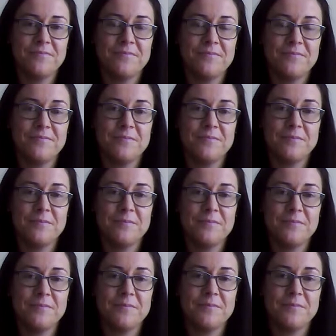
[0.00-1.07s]

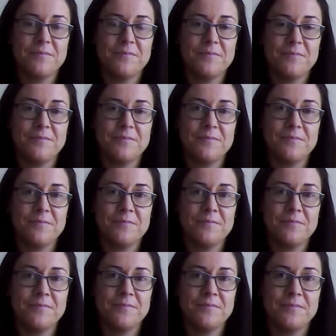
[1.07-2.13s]

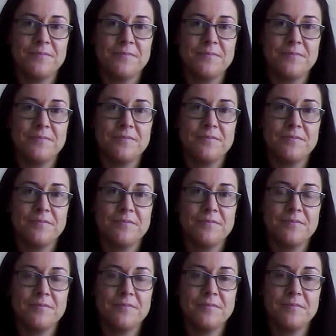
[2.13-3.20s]

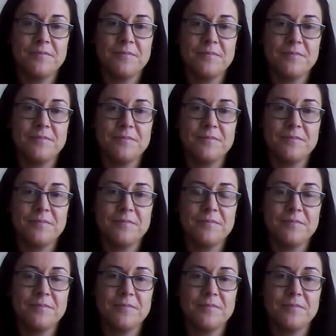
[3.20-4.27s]

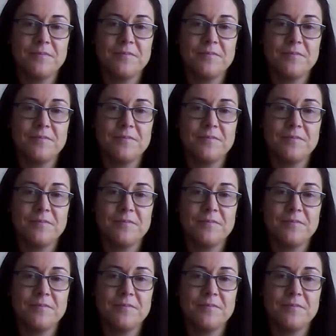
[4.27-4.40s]
[no speech]